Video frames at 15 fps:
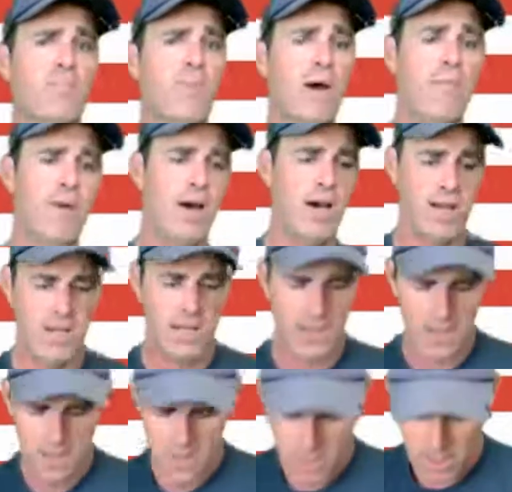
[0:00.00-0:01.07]
my body.
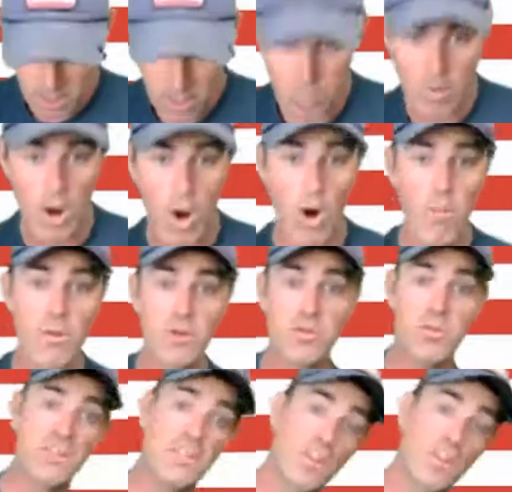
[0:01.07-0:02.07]
Oh, almost went